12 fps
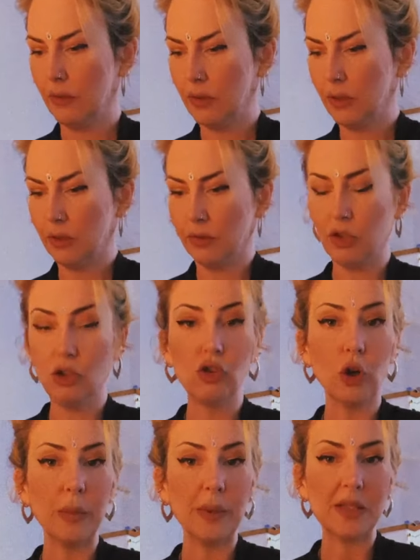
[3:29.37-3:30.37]
the the
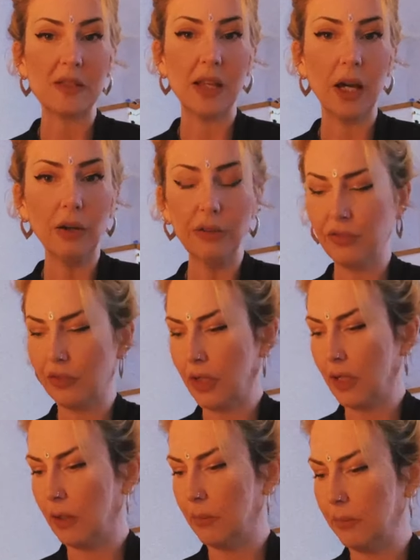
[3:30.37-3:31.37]
job itself
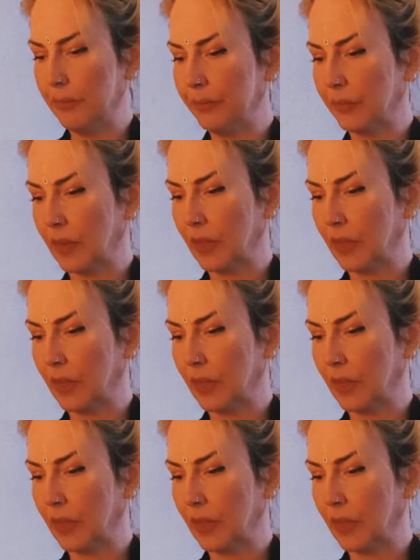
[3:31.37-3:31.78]
um,